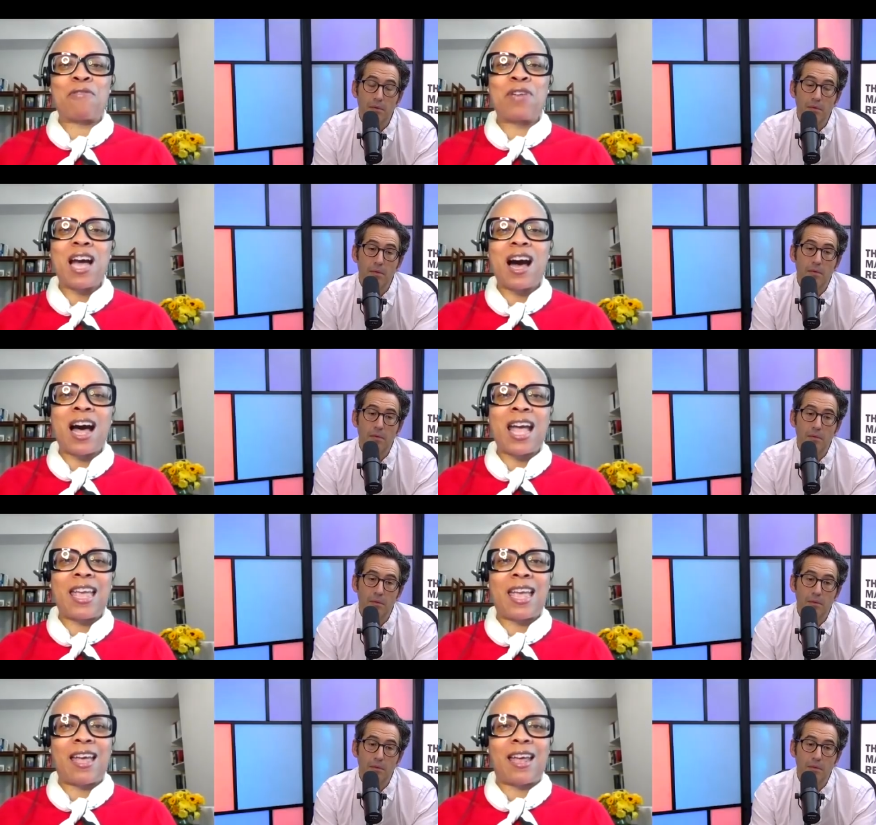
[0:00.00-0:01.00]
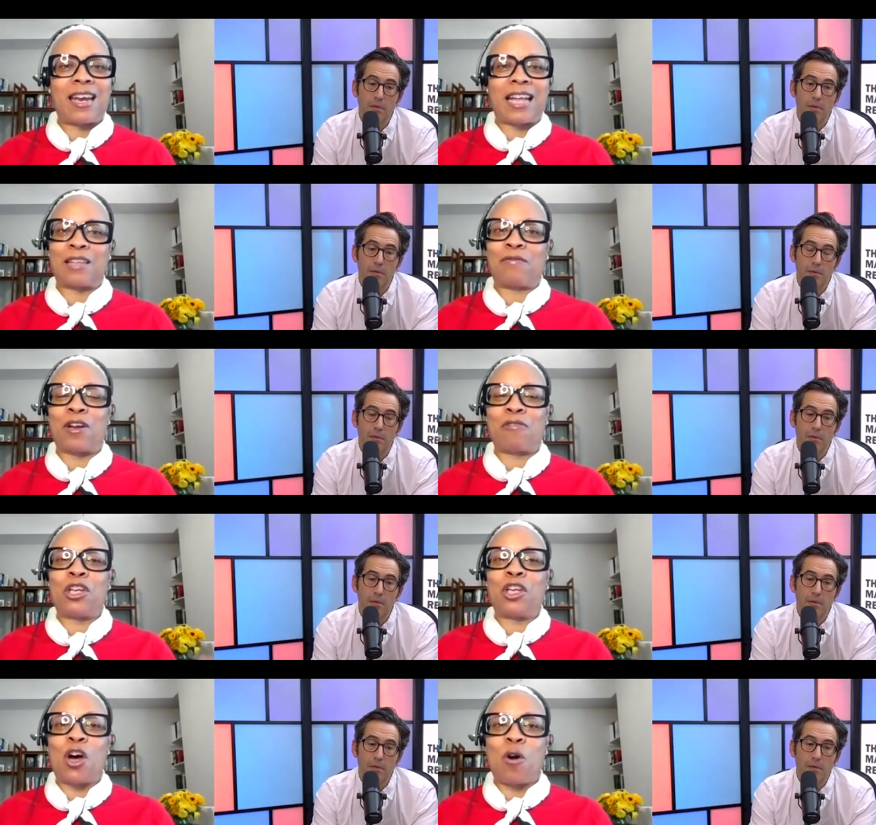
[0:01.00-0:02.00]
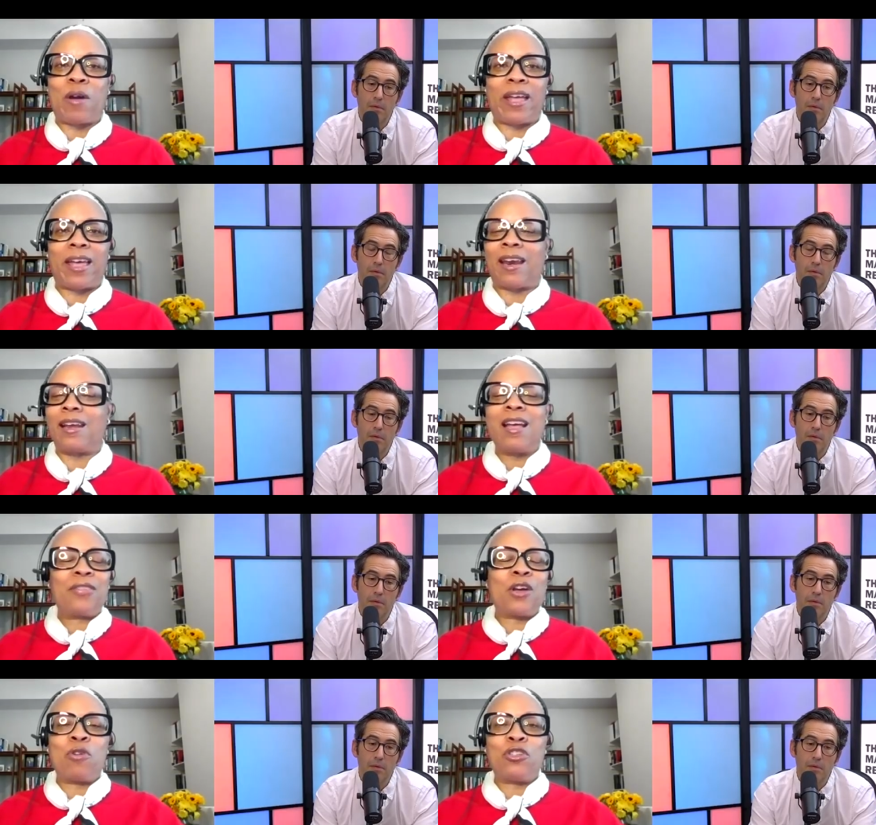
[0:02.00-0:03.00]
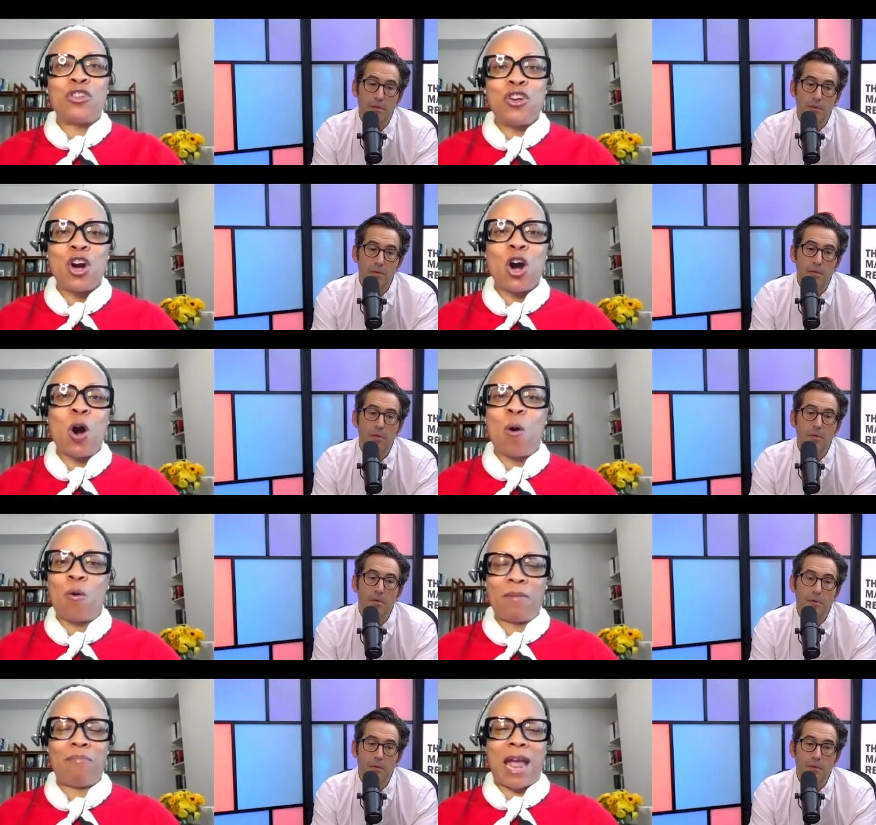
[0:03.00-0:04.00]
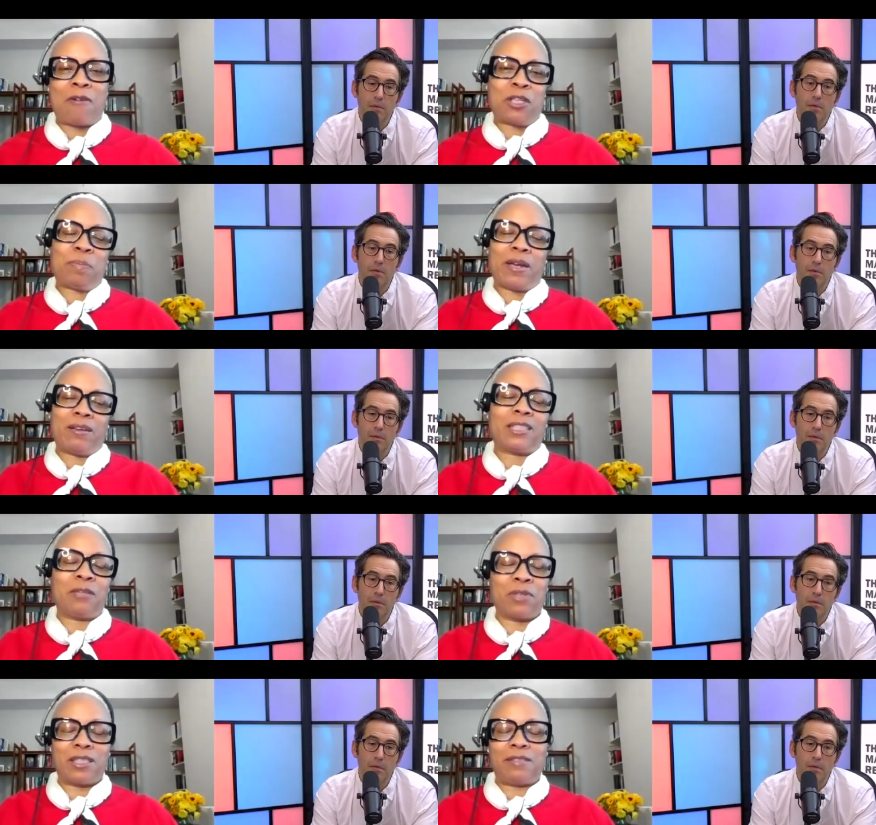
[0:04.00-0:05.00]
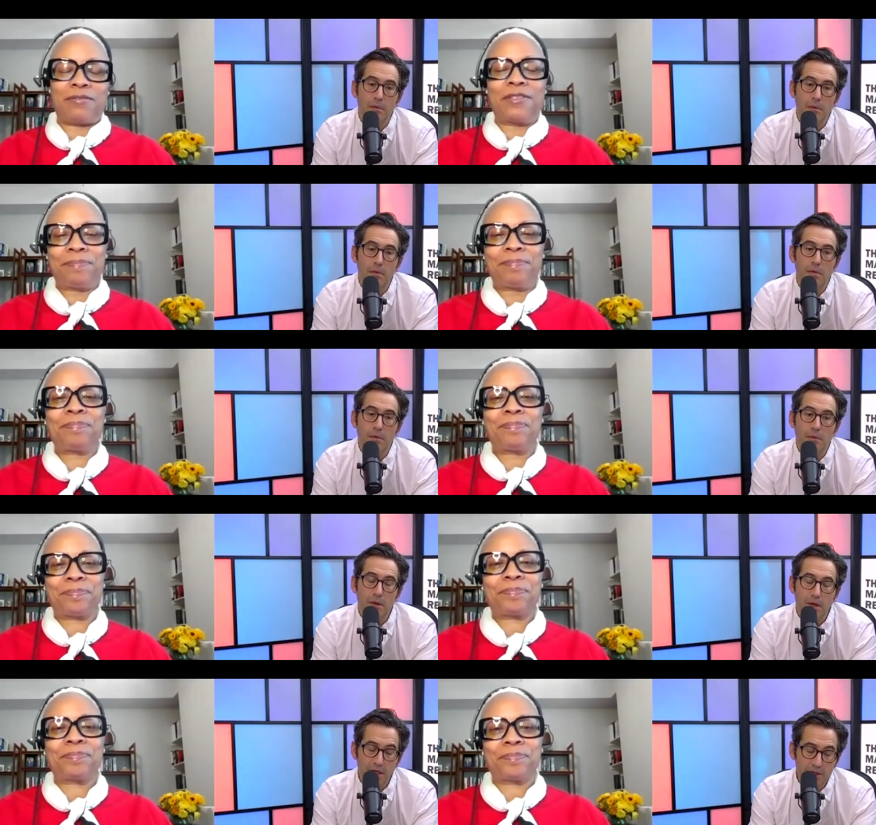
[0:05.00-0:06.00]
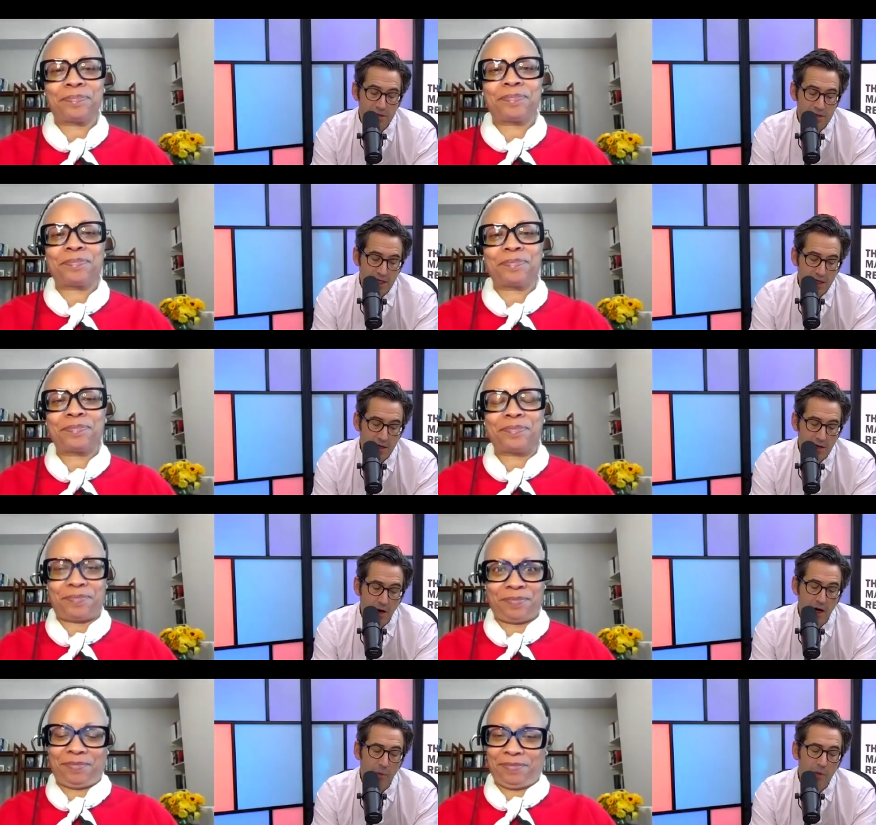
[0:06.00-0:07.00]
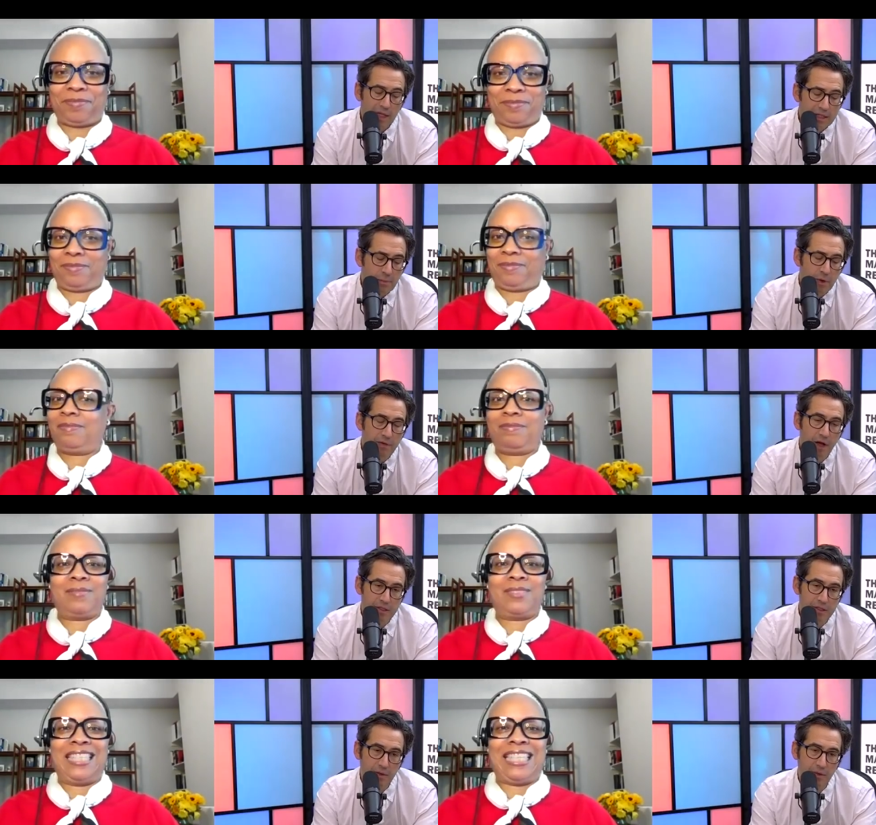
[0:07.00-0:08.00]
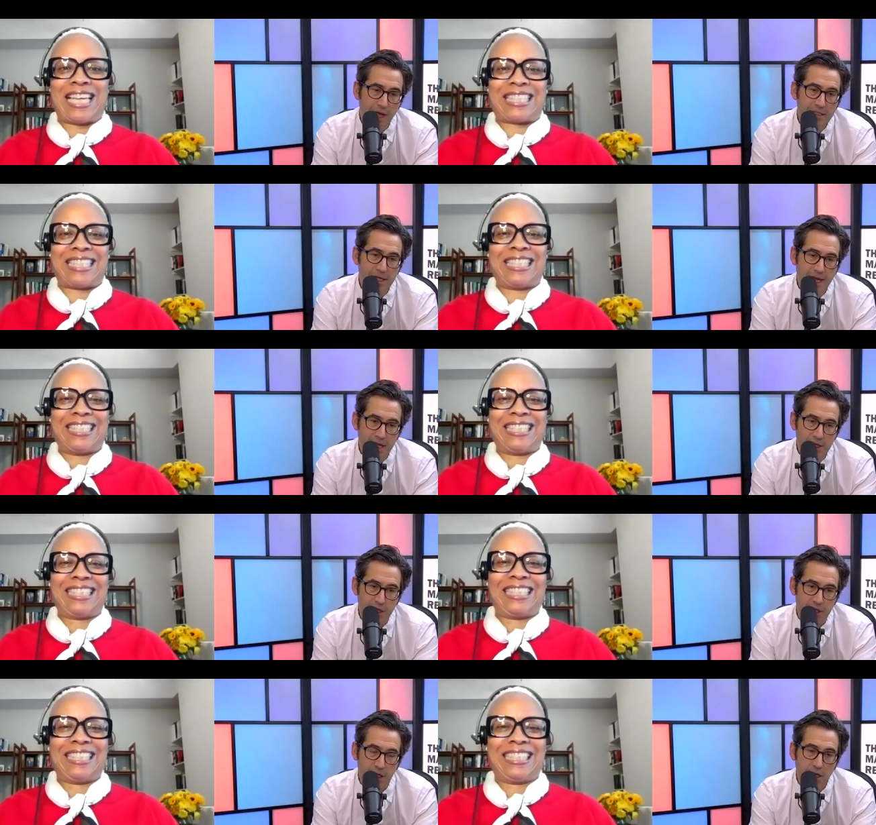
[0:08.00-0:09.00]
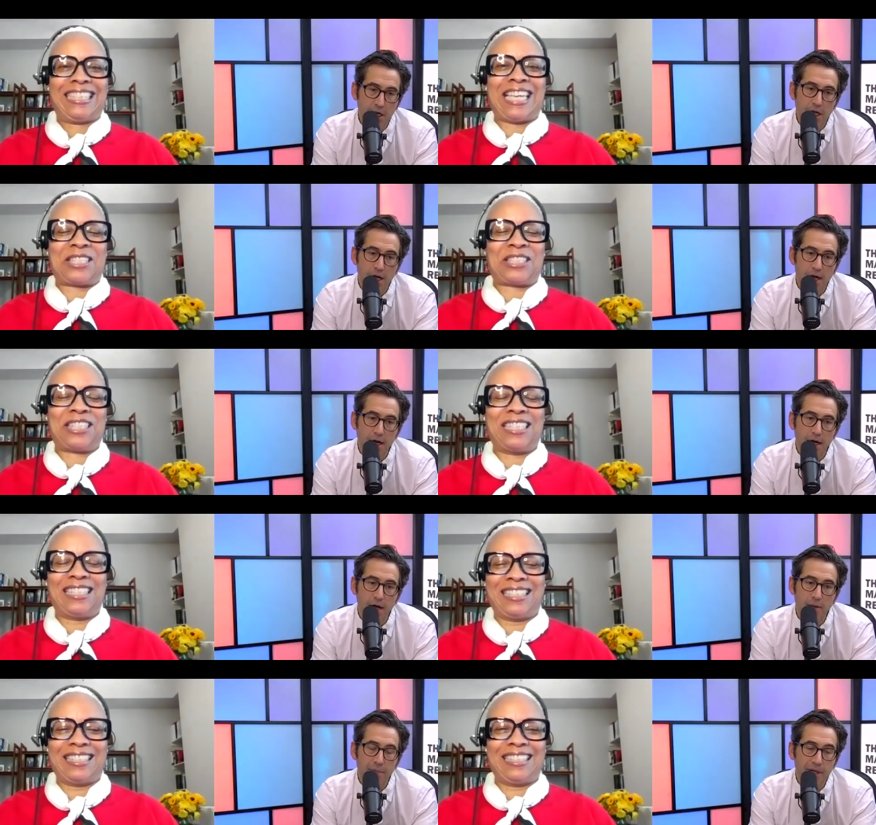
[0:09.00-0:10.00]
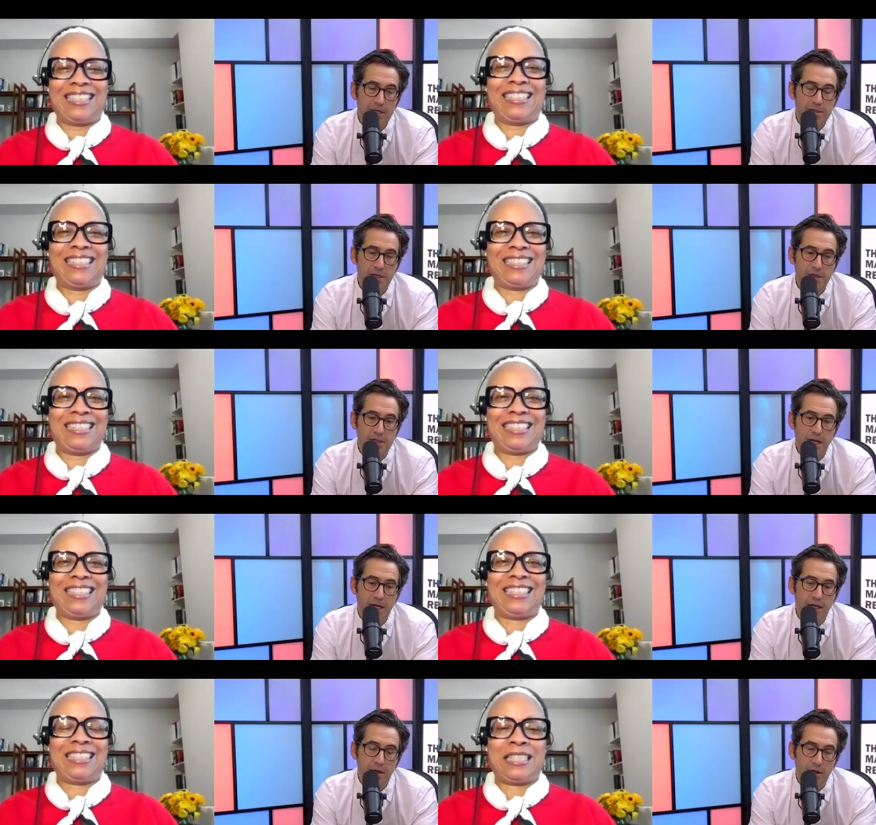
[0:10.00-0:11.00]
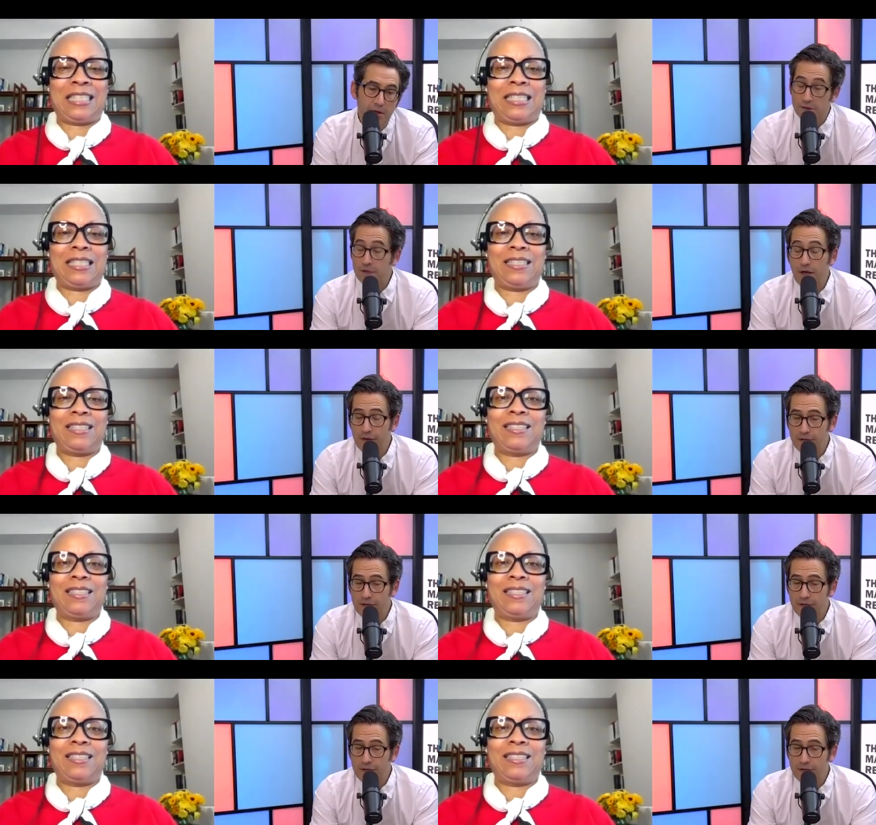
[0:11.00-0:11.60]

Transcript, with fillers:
Speaker 1: very high end, at the very low end, there was no marriage penalty relief.
Speaker 2: Interesting. All right, well, let's move on to yes. education. Yes. Uh, because there's a there's another